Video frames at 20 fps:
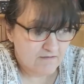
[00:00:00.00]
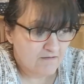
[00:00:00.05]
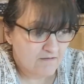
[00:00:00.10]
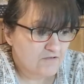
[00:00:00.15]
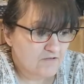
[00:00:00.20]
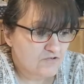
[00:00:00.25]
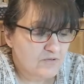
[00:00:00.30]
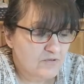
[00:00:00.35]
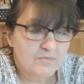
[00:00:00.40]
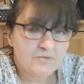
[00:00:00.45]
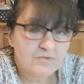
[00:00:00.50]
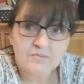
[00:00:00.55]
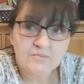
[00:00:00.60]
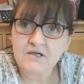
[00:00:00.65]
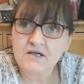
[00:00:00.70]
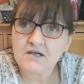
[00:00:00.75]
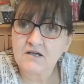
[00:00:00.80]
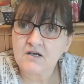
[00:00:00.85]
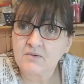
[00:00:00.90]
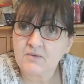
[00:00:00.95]
Trouble with me,
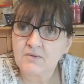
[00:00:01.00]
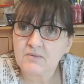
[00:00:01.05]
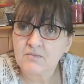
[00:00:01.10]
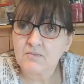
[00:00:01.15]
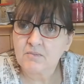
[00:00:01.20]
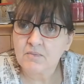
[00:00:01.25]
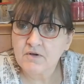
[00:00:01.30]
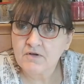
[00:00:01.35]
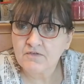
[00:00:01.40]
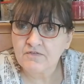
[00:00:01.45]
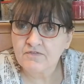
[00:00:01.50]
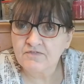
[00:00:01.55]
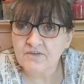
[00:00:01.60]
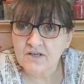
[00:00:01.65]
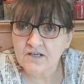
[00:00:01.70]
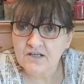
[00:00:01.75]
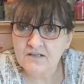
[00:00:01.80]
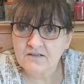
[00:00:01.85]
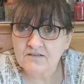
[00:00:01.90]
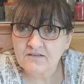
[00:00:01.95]
I go in both
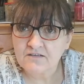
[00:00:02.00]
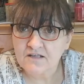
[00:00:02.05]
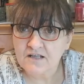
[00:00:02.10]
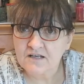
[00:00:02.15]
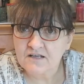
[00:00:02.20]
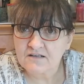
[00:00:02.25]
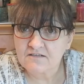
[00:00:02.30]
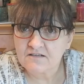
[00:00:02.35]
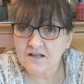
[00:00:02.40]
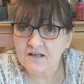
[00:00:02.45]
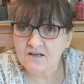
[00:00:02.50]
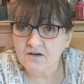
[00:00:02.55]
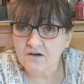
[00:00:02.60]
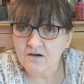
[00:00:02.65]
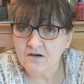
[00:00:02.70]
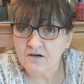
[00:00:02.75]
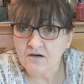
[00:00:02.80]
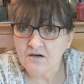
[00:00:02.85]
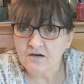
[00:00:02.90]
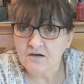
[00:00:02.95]
feet and then it's like,
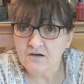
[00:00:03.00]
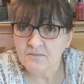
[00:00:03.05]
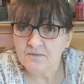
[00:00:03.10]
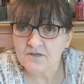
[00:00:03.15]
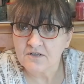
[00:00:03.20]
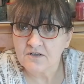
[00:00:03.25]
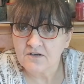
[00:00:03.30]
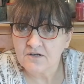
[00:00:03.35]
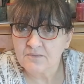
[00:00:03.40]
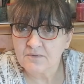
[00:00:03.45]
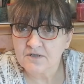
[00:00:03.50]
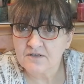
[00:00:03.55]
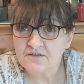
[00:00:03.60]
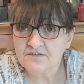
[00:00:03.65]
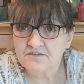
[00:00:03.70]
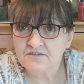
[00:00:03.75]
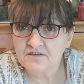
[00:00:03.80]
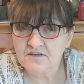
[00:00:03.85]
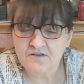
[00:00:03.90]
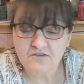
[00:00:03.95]
oh my god, am I going to
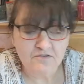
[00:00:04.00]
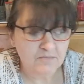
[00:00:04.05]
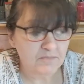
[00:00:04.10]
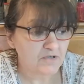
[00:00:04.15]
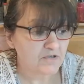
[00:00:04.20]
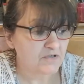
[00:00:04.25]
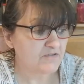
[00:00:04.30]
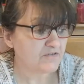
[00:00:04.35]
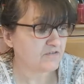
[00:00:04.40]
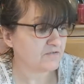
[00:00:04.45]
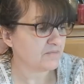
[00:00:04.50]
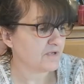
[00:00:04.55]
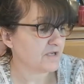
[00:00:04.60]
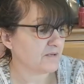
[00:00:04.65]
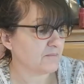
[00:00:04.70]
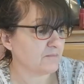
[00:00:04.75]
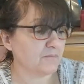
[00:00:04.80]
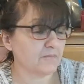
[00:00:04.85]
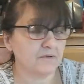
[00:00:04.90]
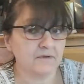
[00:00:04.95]
sink or am I going to swim?
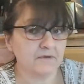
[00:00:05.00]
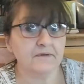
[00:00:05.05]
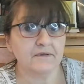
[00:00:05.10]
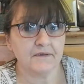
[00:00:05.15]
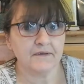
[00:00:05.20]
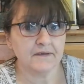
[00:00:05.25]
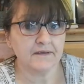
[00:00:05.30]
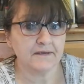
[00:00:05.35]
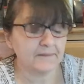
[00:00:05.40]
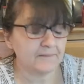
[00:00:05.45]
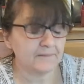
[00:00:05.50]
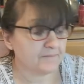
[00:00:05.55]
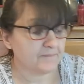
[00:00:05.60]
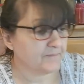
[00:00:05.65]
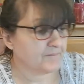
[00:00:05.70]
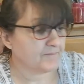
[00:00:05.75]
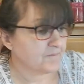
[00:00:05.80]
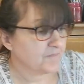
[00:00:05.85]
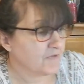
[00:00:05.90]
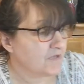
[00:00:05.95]
Yeah.
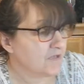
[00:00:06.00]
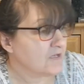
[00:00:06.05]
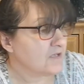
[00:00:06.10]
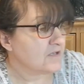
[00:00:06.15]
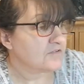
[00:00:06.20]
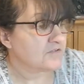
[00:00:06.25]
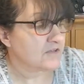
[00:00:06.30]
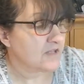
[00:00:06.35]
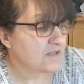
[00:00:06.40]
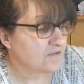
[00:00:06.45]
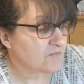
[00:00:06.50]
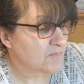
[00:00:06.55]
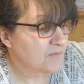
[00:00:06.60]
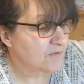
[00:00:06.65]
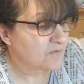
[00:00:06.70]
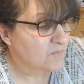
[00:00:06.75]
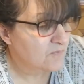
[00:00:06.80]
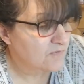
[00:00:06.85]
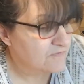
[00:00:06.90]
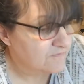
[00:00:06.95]
So that's my
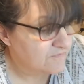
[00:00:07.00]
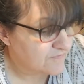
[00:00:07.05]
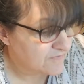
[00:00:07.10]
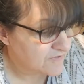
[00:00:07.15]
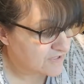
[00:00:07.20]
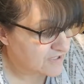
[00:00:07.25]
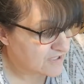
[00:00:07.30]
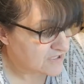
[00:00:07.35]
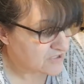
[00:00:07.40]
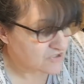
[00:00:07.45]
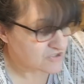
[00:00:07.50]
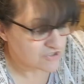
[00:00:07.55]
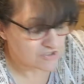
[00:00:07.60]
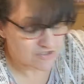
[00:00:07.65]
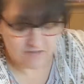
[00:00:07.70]
one finish.